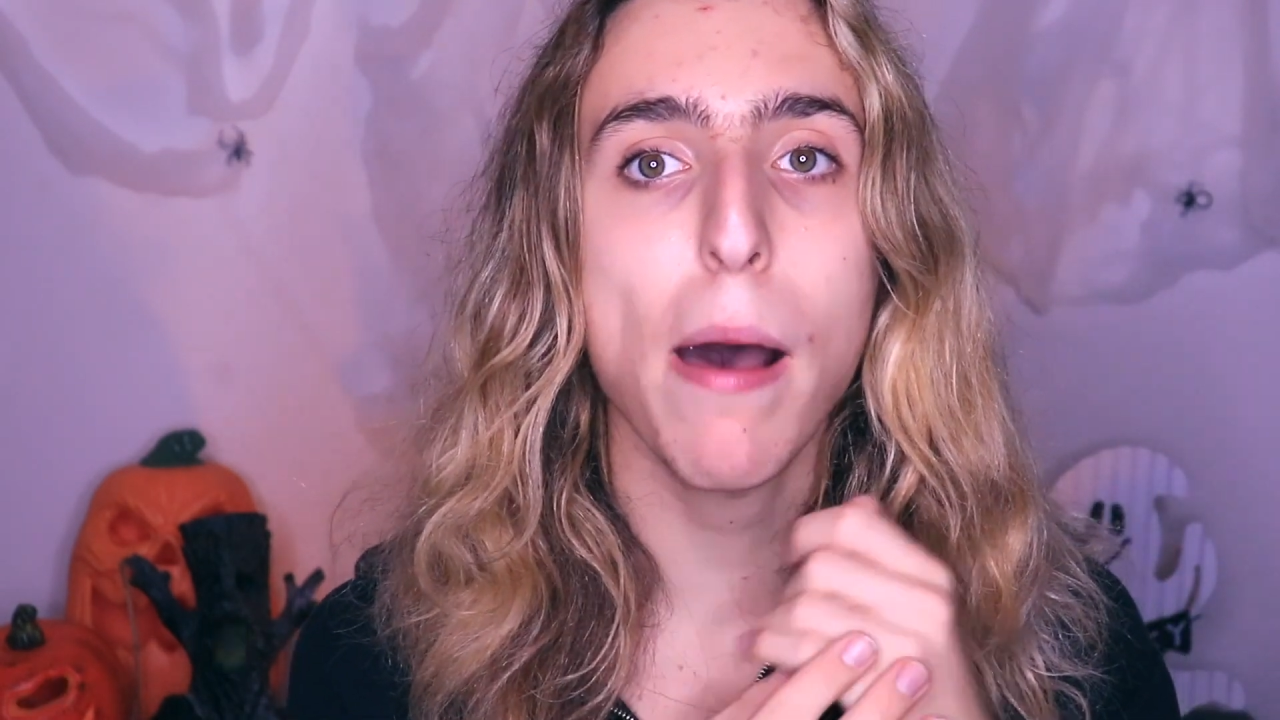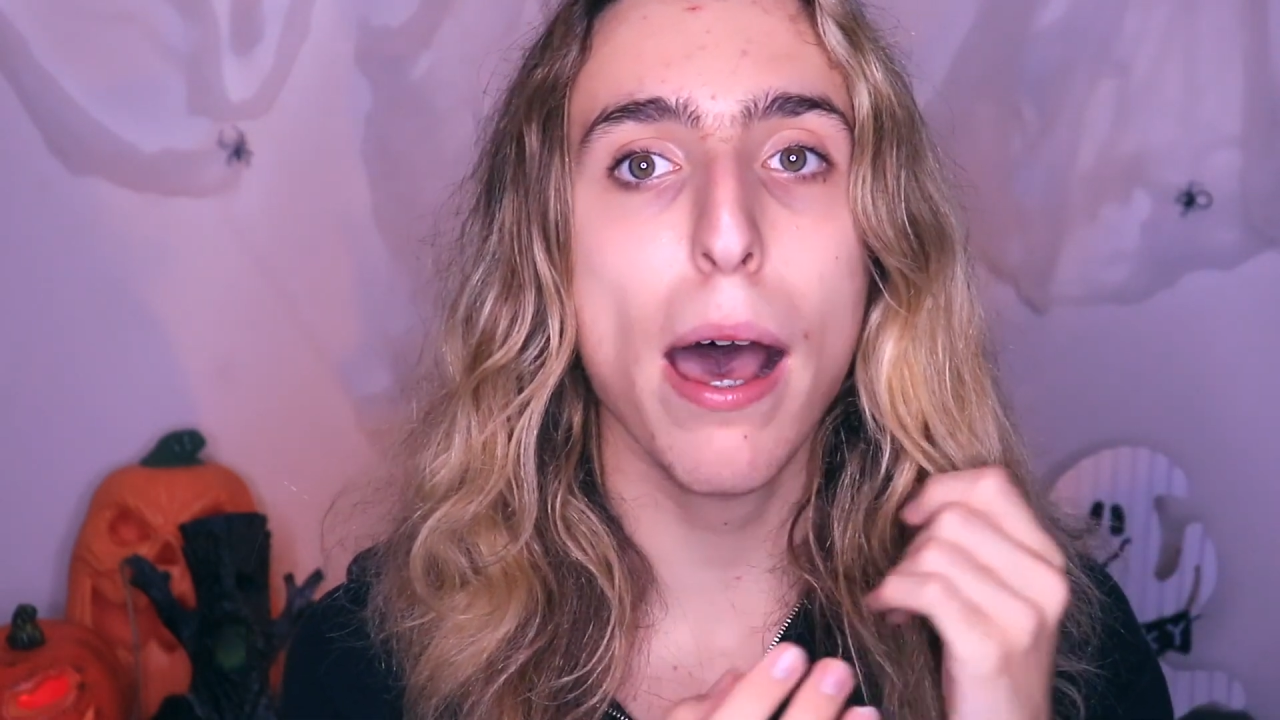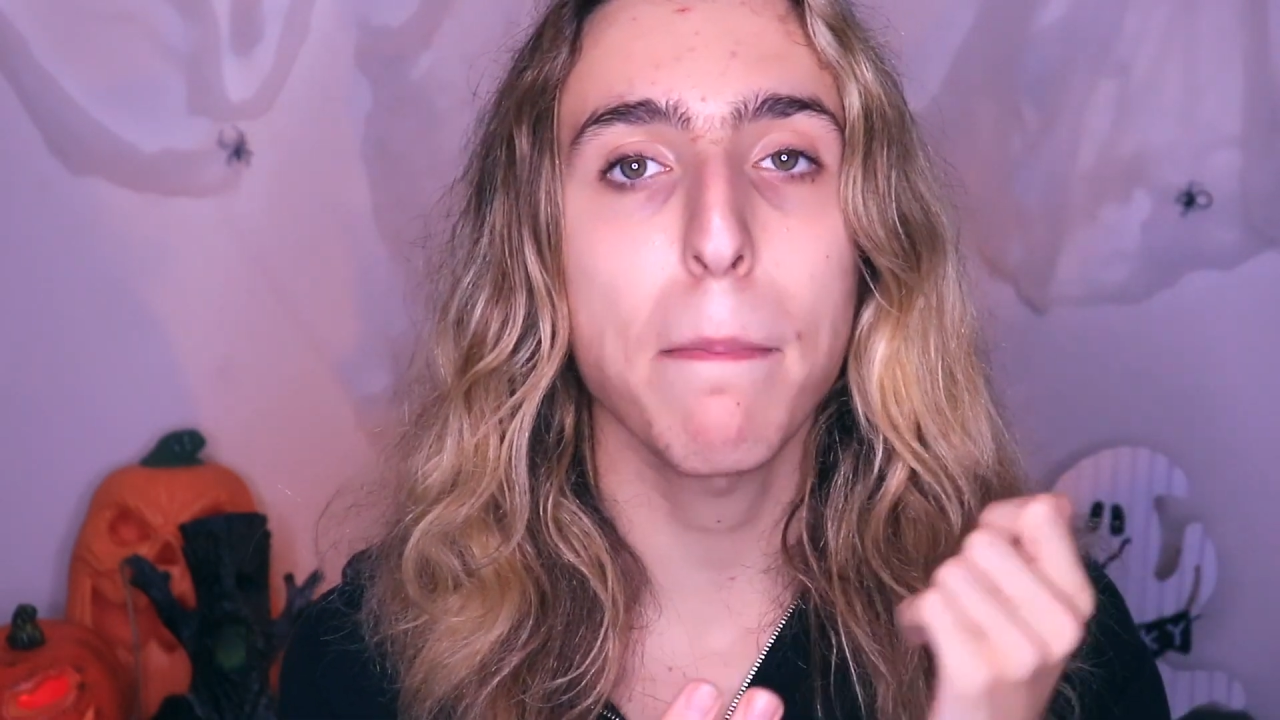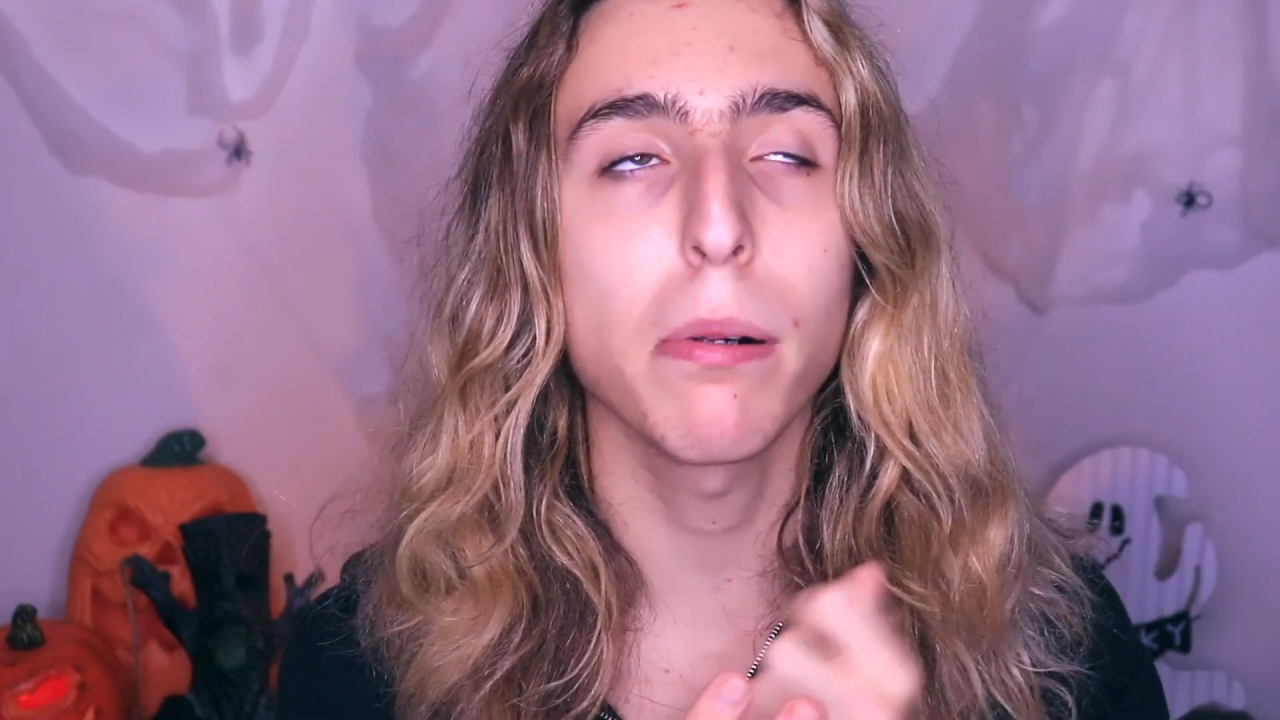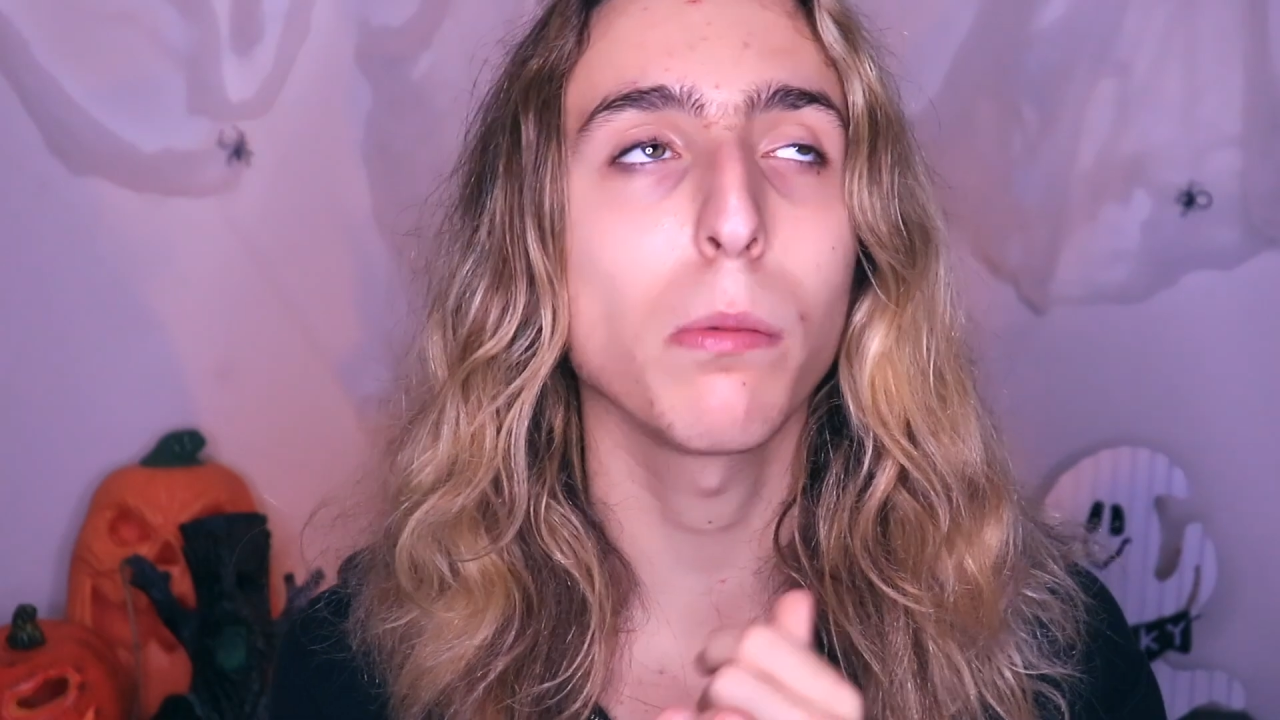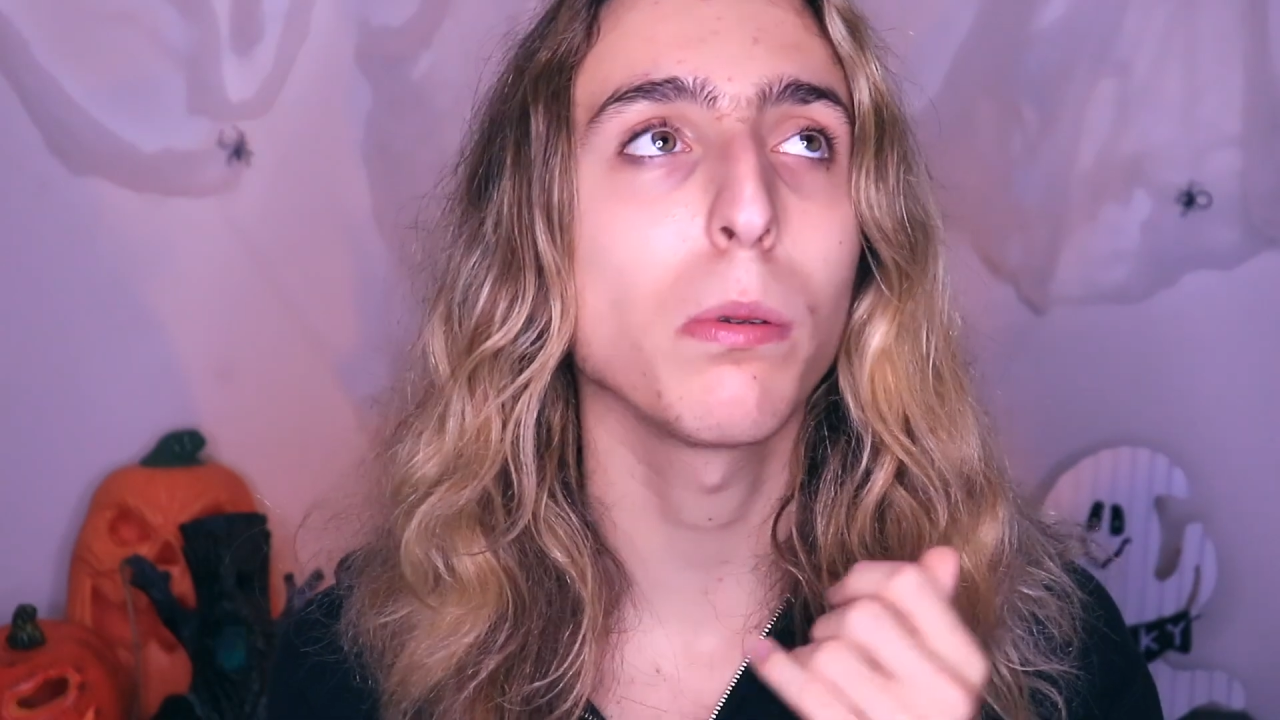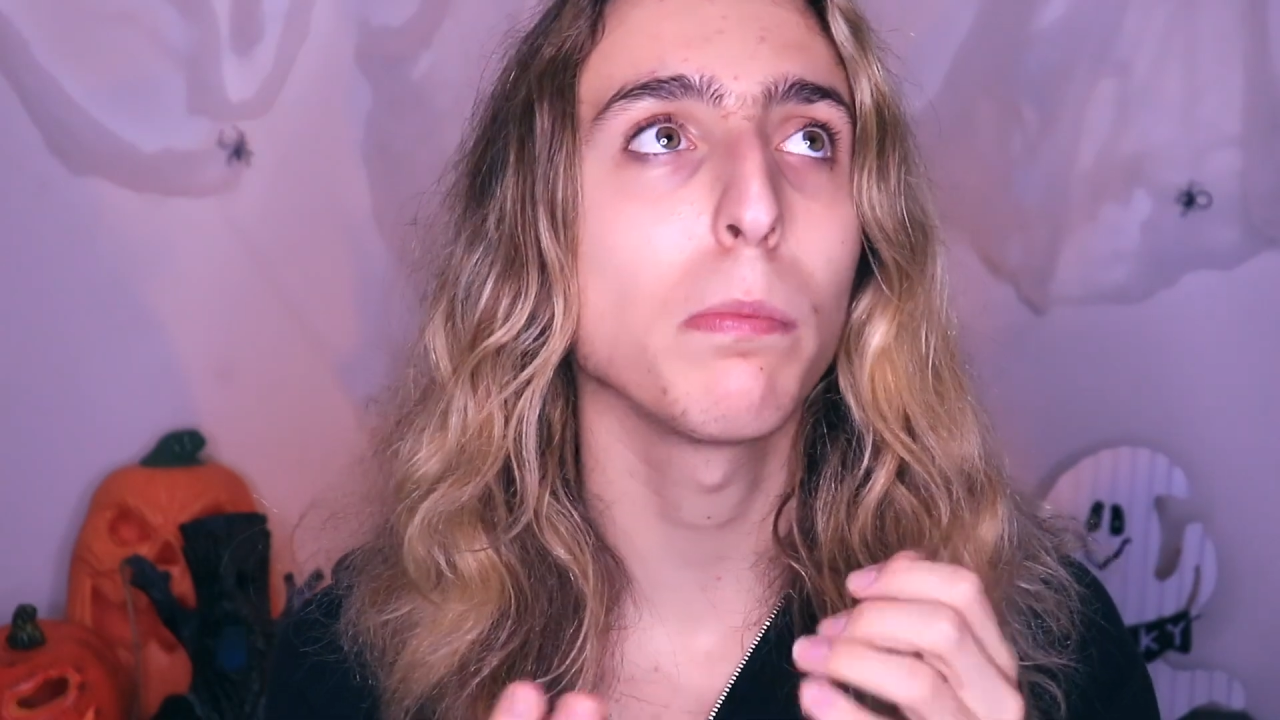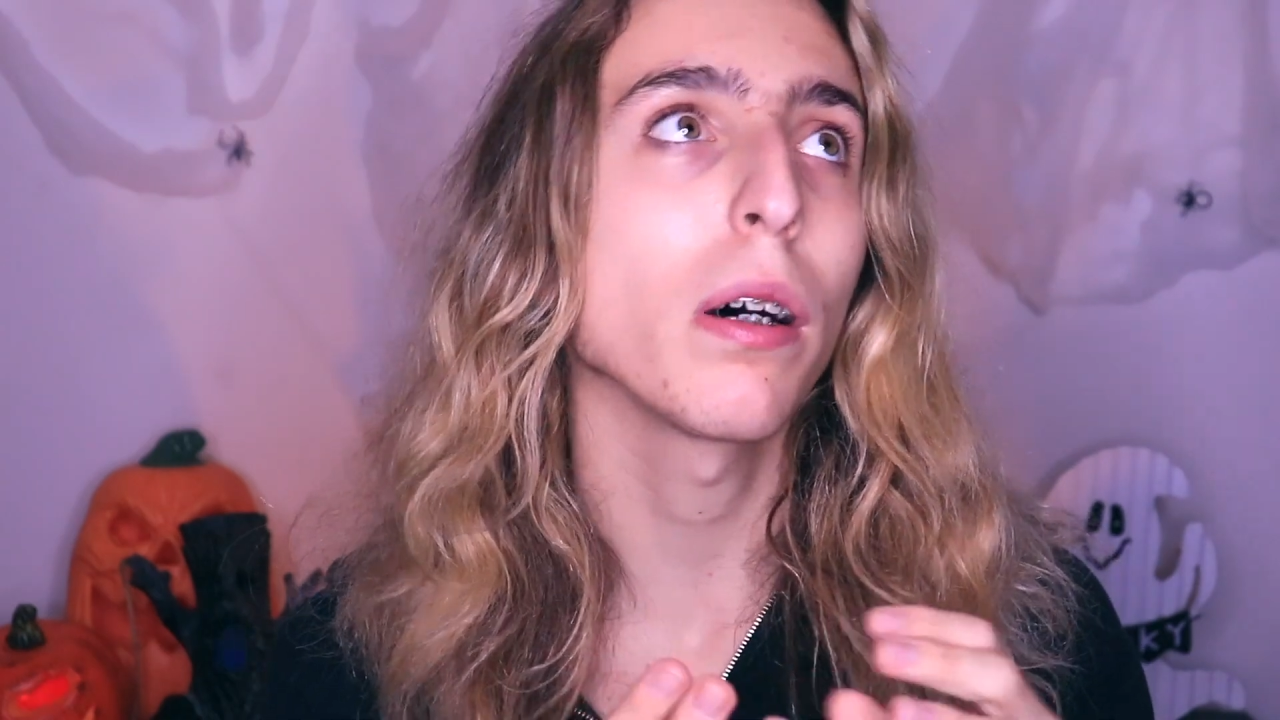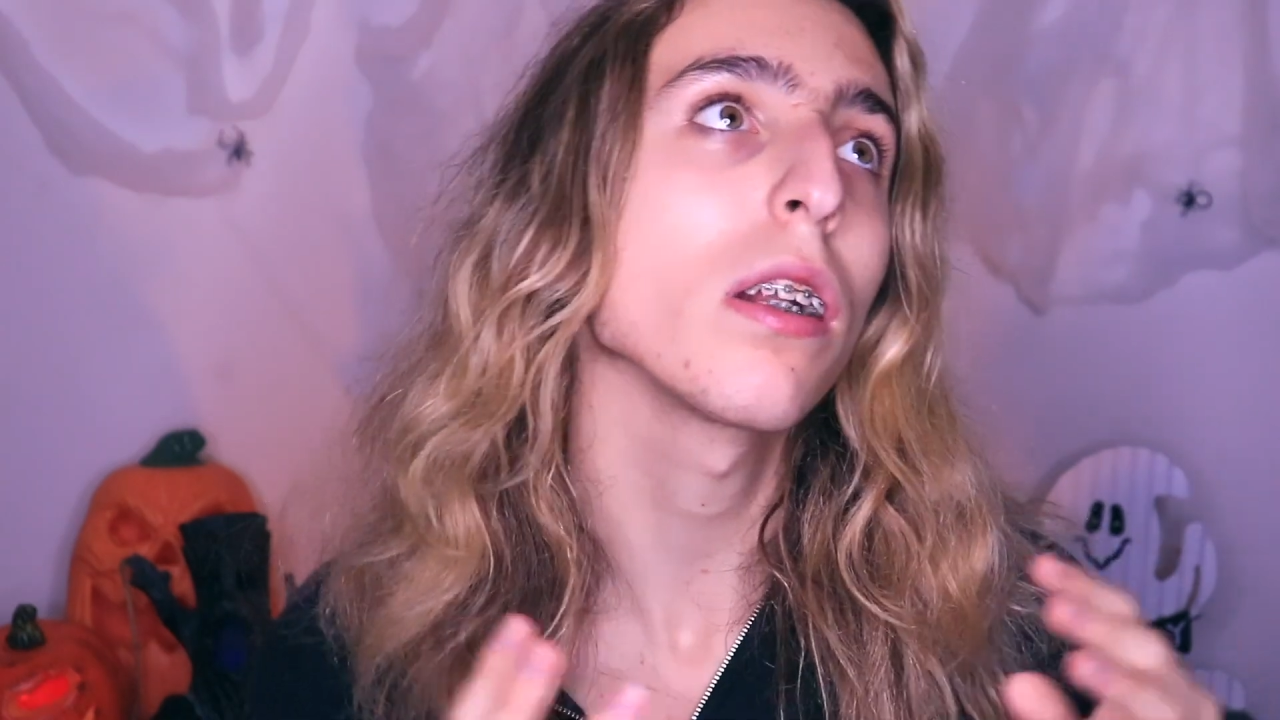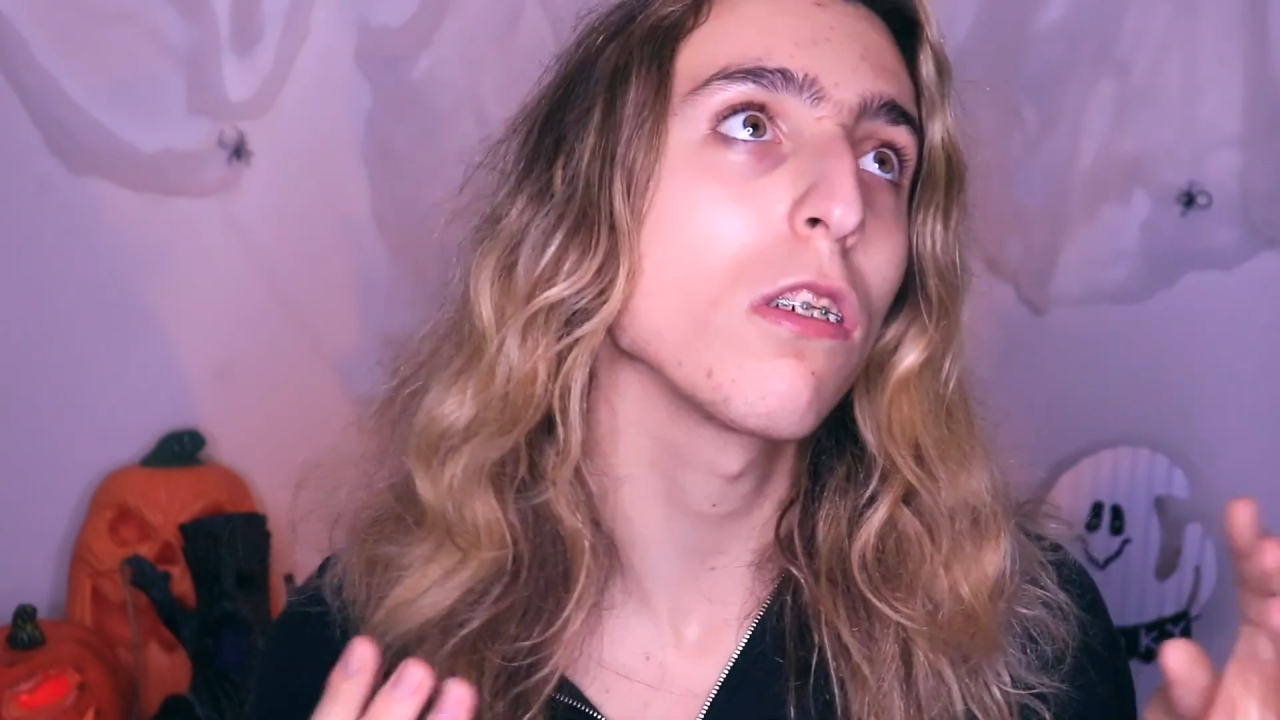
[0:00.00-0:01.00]
at Bubble
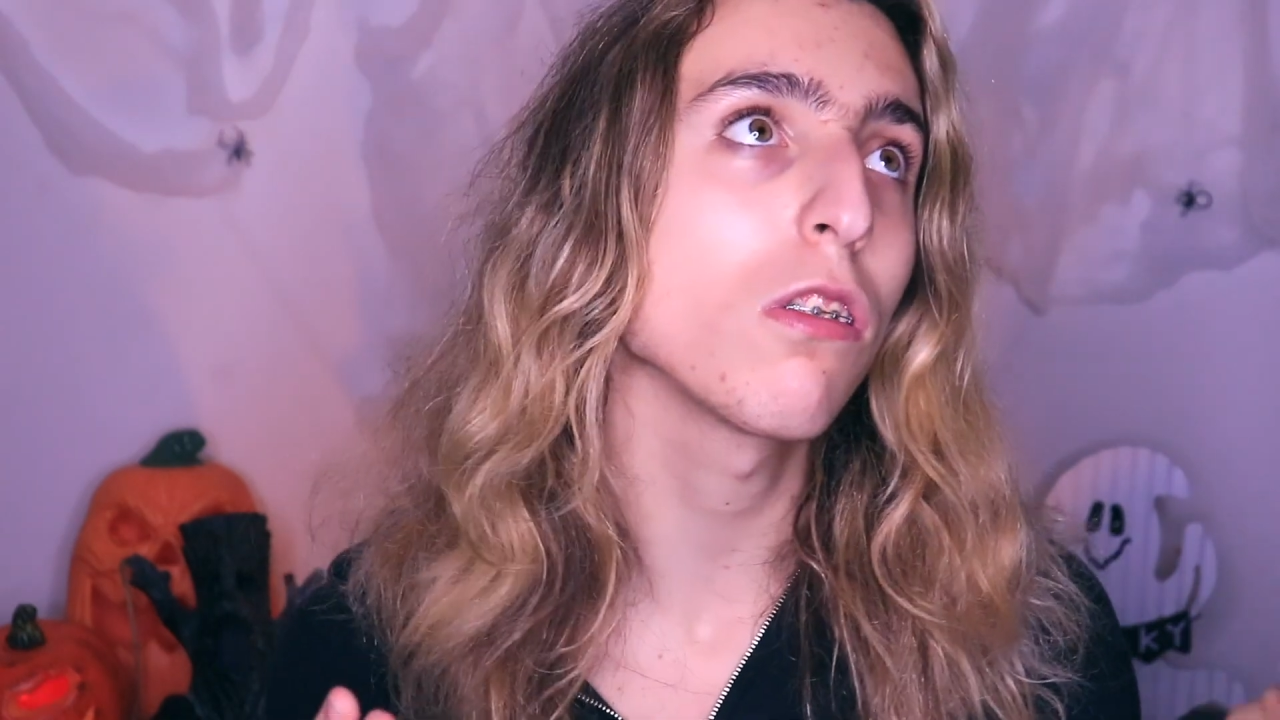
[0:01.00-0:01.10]
Bunny